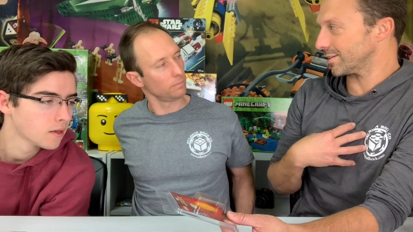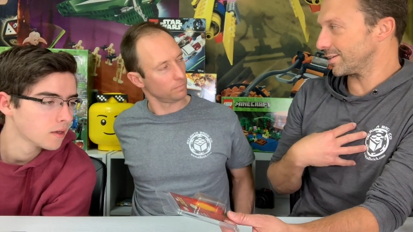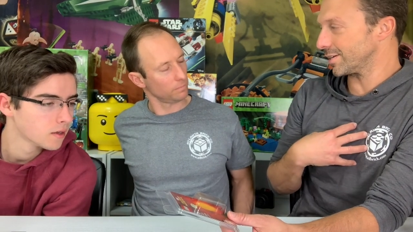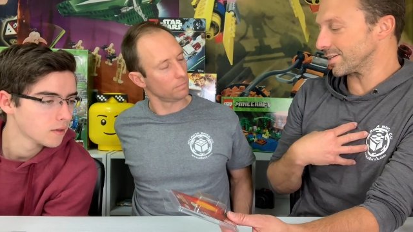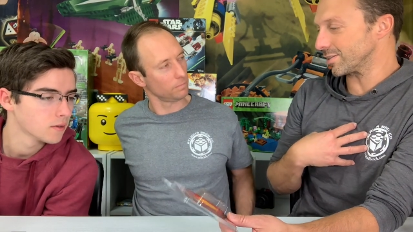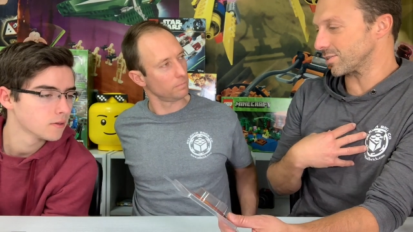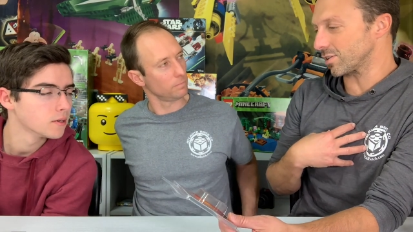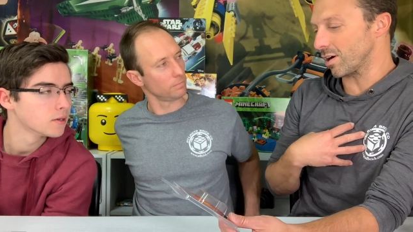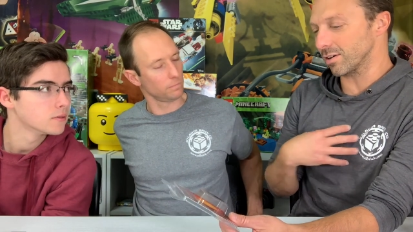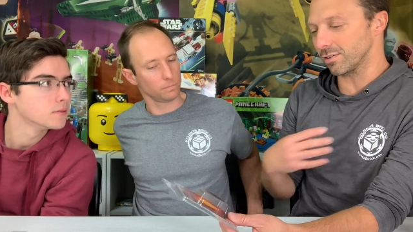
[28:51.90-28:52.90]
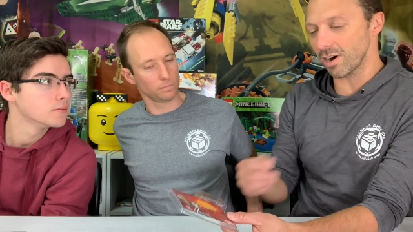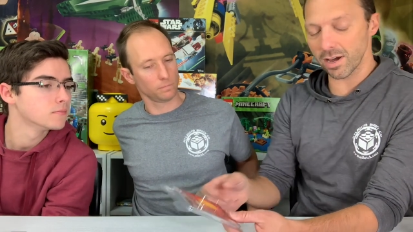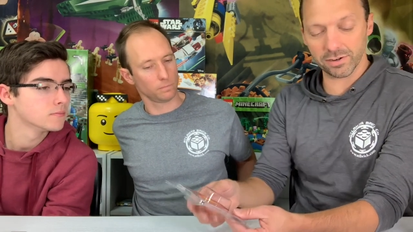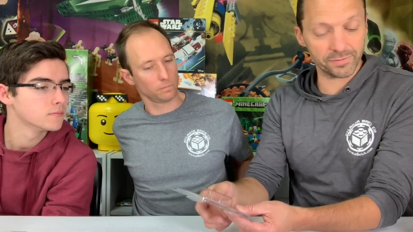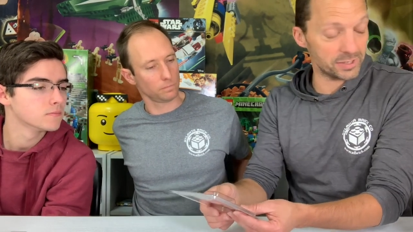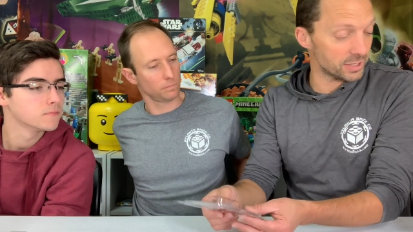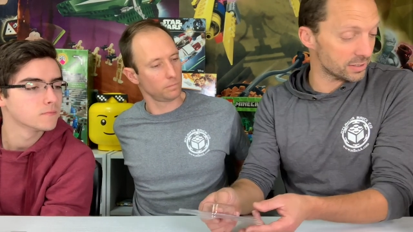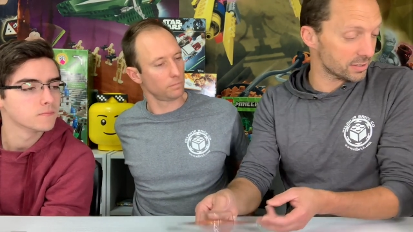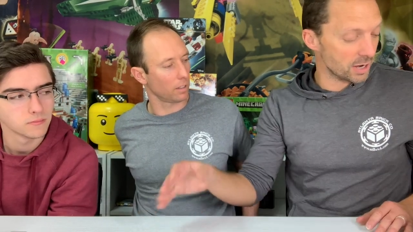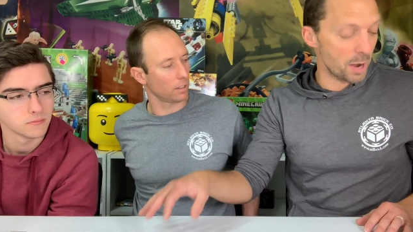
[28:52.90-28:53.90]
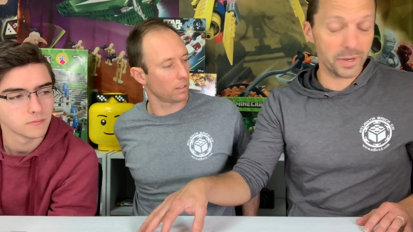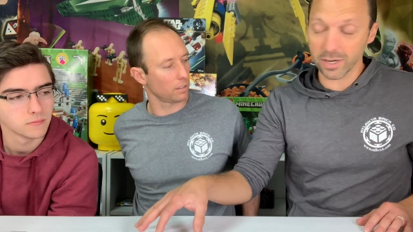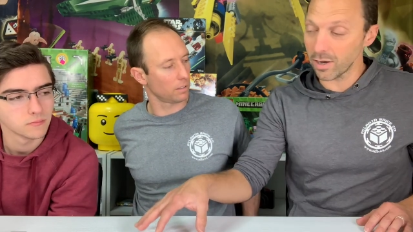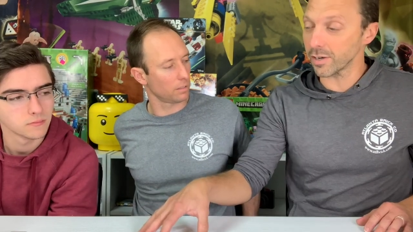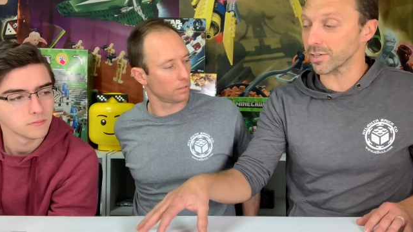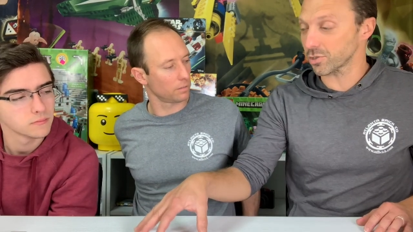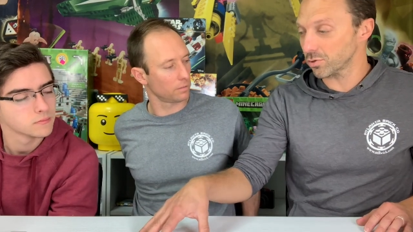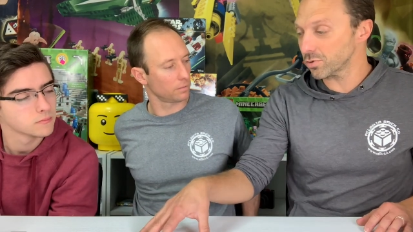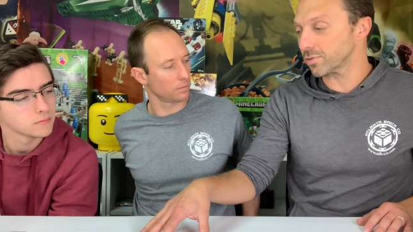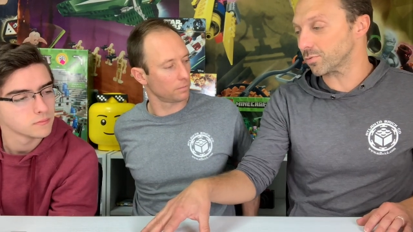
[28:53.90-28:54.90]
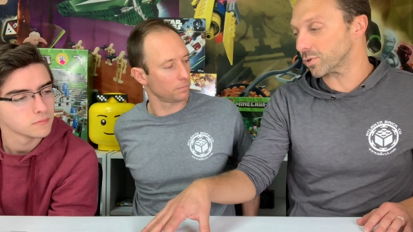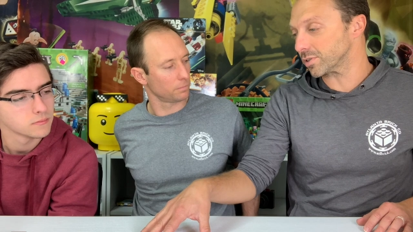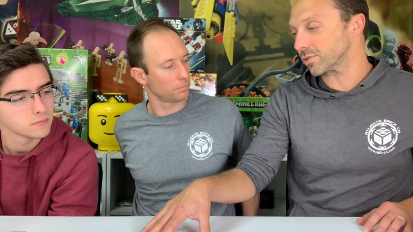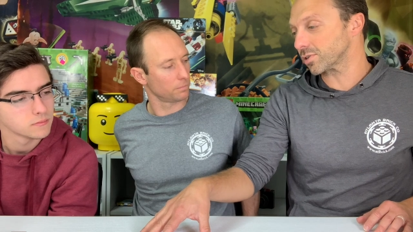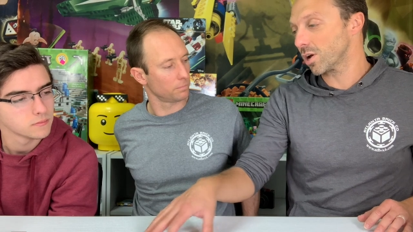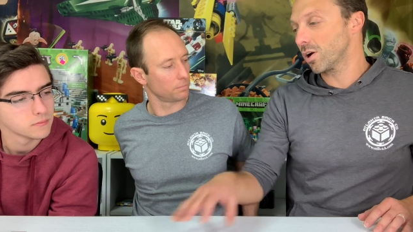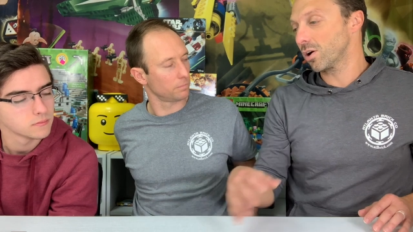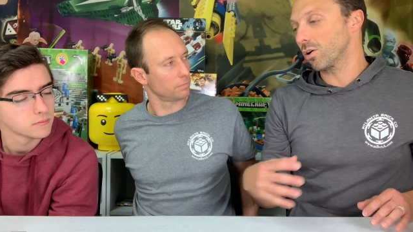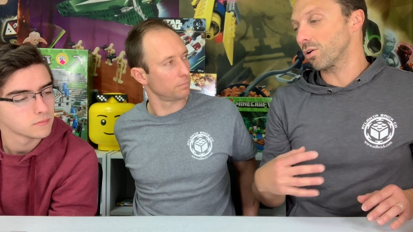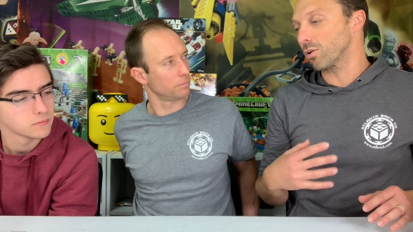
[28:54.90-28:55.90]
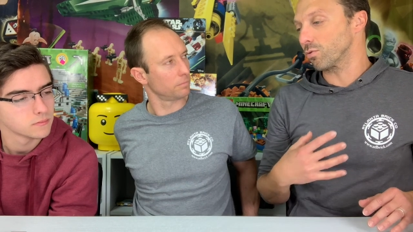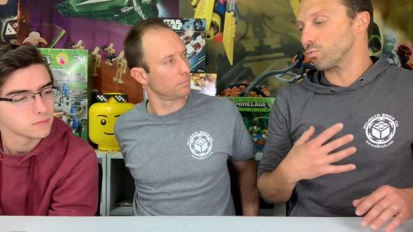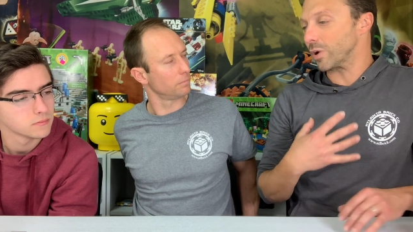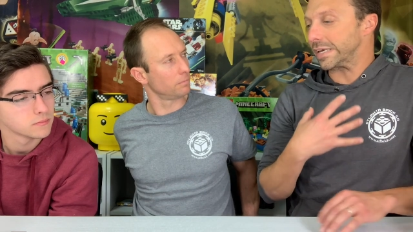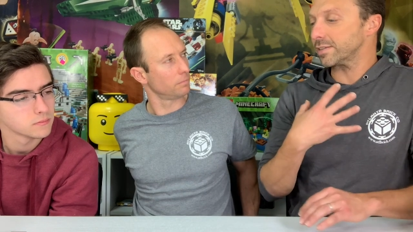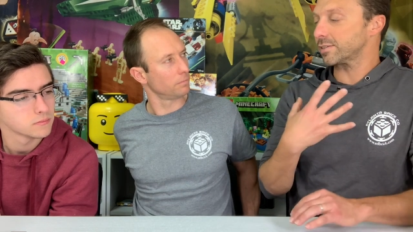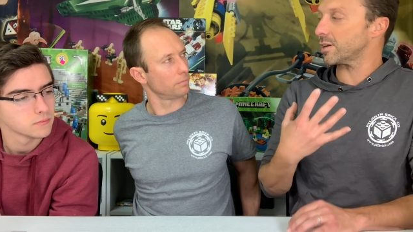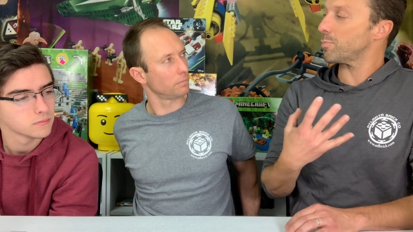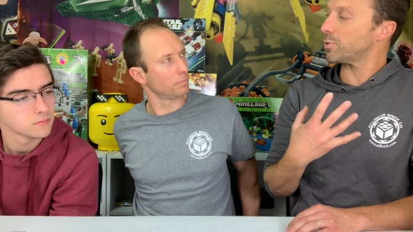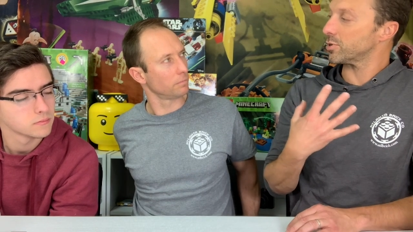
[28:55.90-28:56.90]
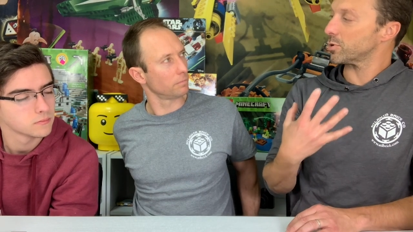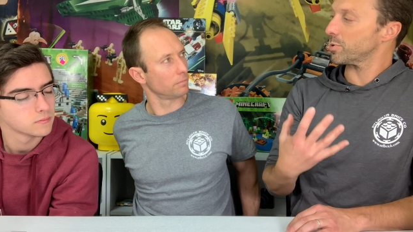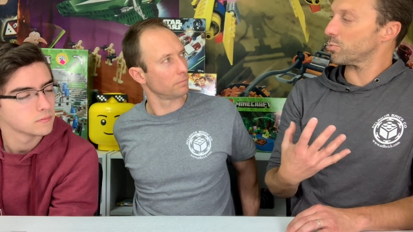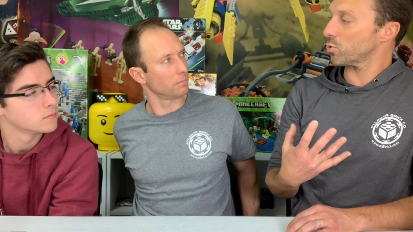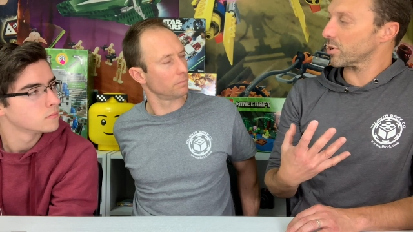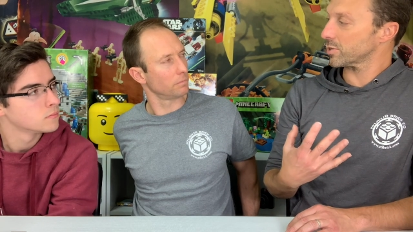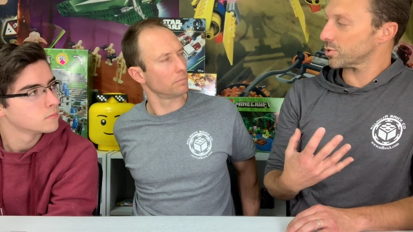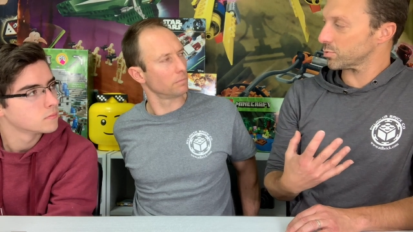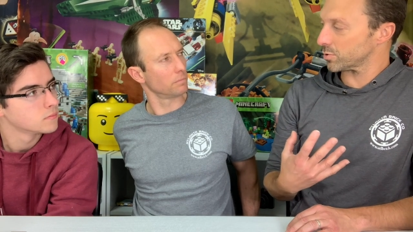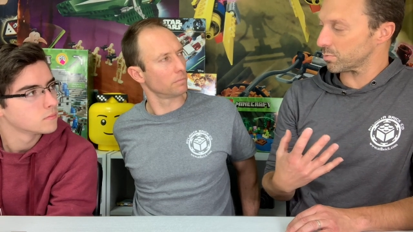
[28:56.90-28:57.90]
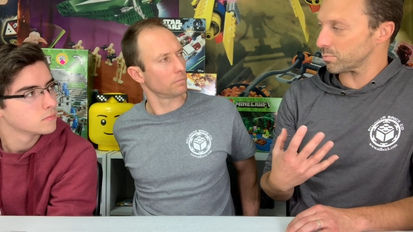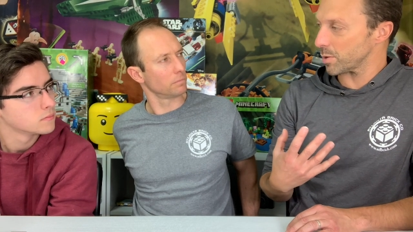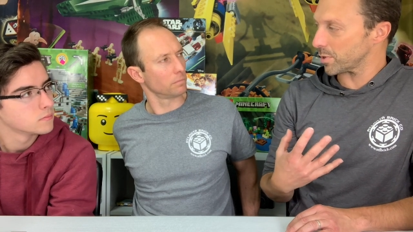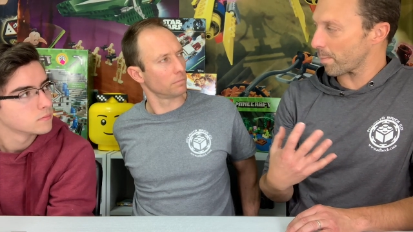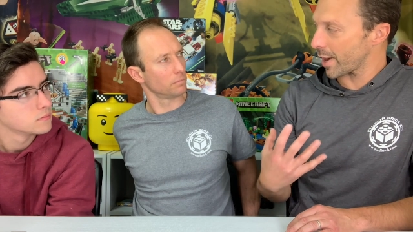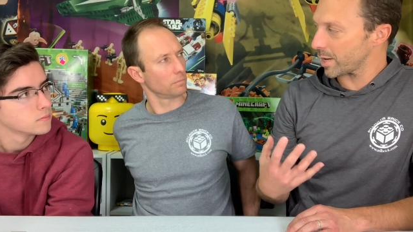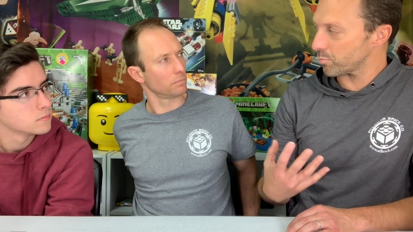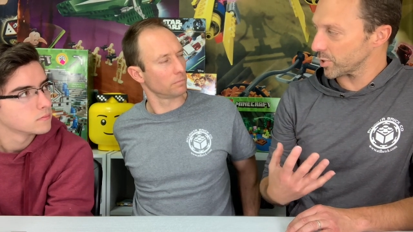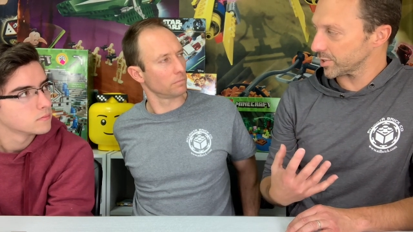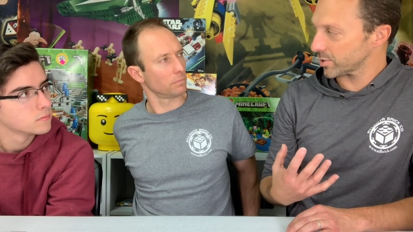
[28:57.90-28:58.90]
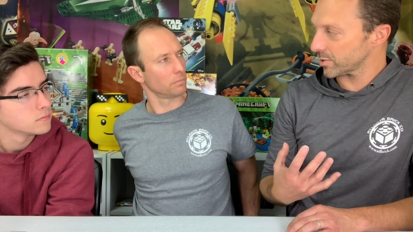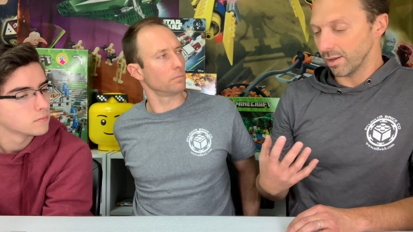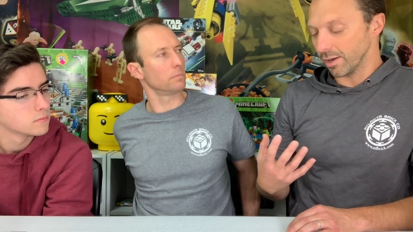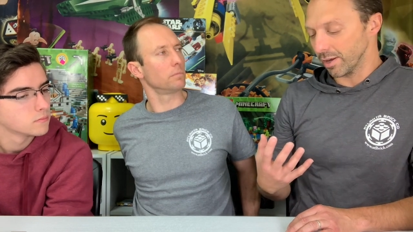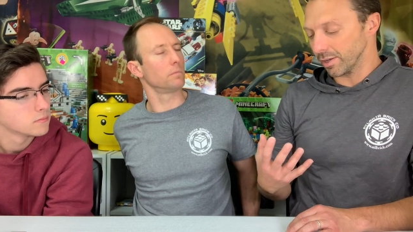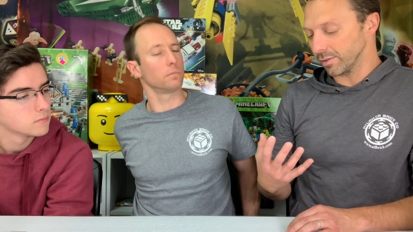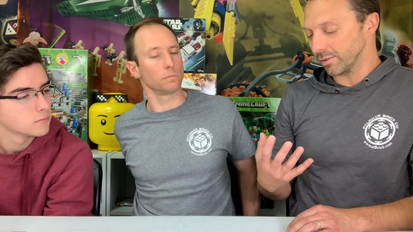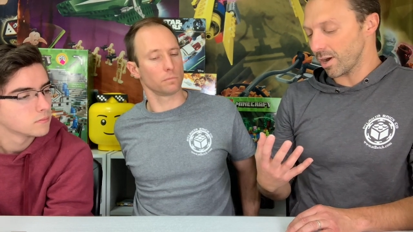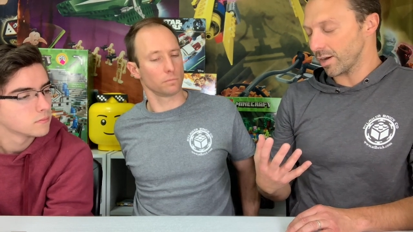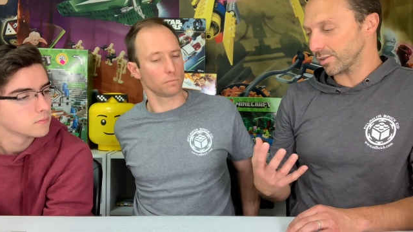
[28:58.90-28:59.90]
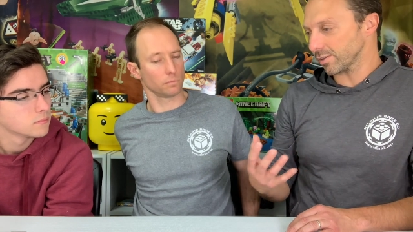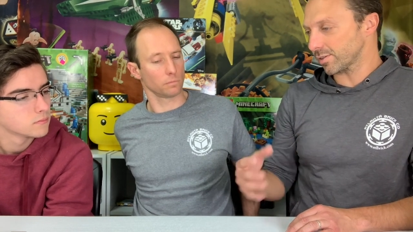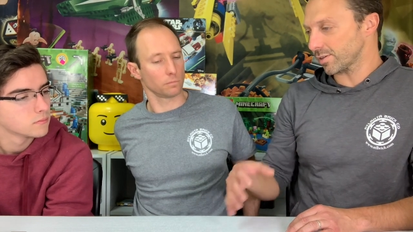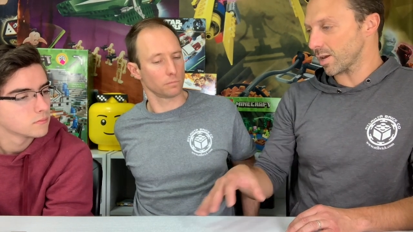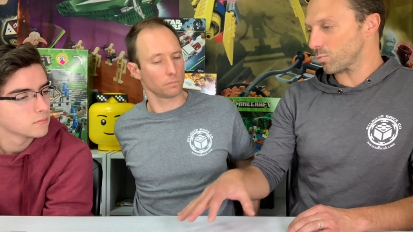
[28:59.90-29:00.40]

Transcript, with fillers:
Speaker 1: is on a lot of these Comic-Con exclusive ones are raised up a little bit more because it was maybe a pad printer and not the same